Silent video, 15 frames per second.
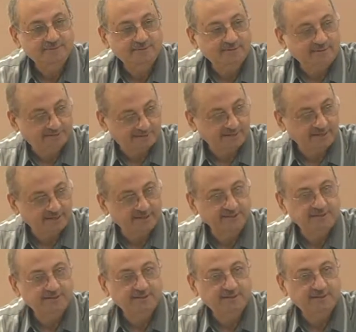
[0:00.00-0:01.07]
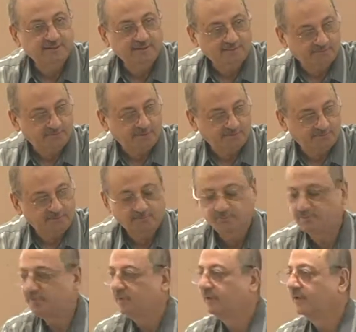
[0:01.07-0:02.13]
Then it is marfu.
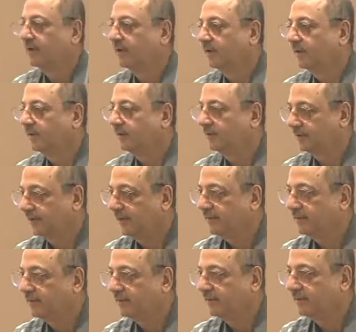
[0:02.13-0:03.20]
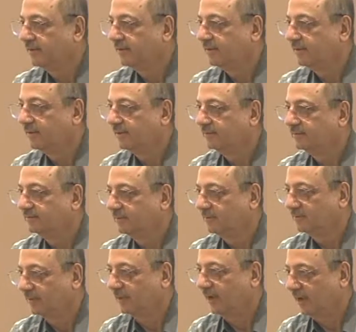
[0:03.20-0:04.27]
Okay?
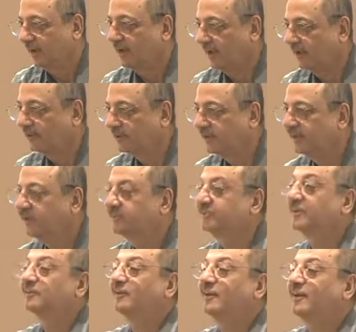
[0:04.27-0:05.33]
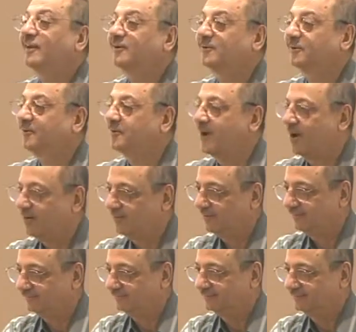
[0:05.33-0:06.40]
Okay. Is it clear to you now?
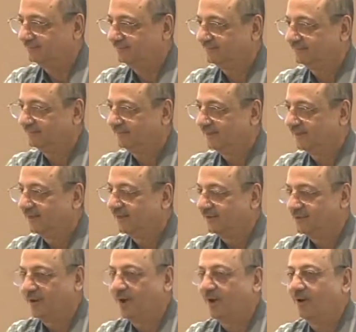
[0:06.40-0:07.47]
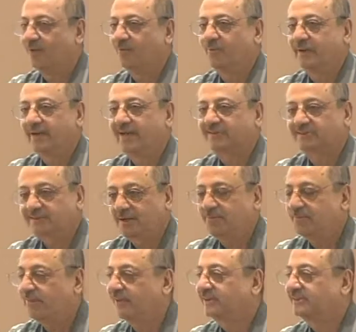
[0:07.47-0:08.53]
Now, in a
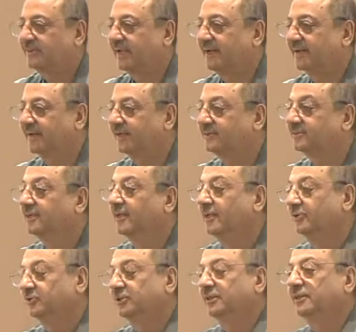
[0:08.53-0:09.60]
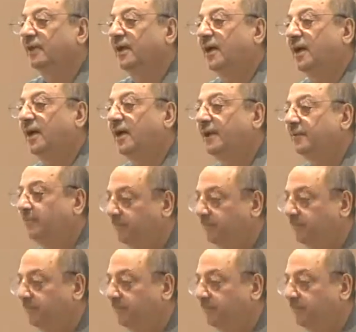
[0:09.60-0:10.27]
simple sentence, I